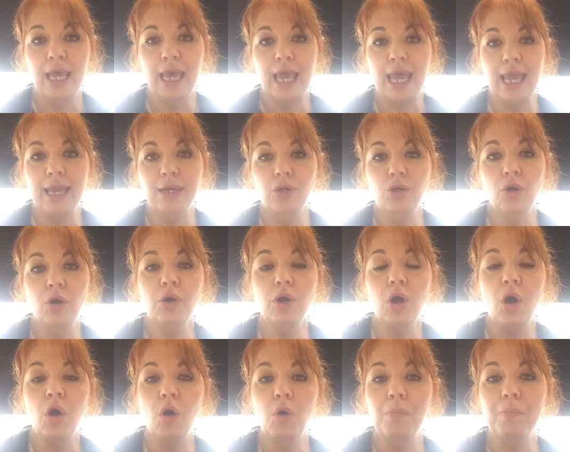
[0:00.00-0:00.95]
and not a
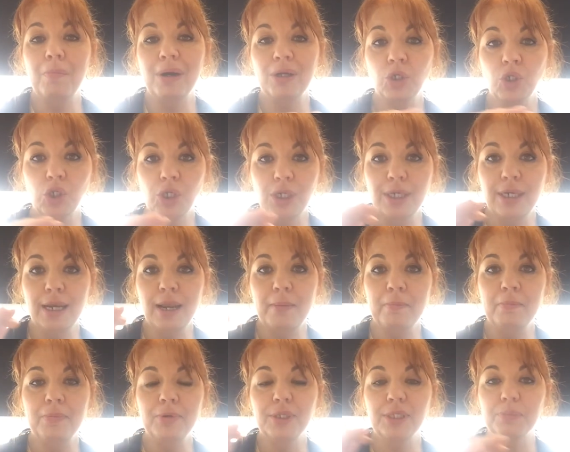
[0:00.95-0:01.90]
whole bunch of
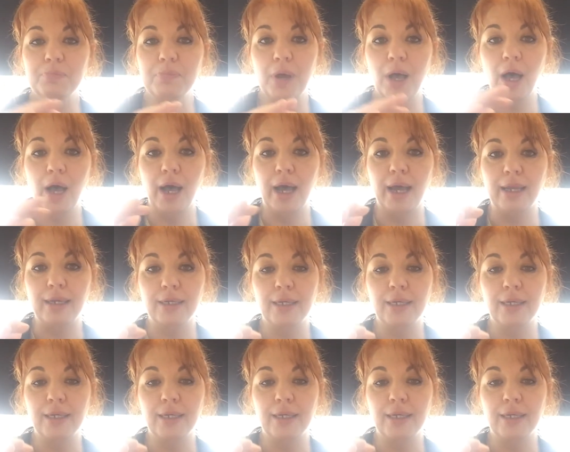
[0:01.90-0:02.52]
numbers behind.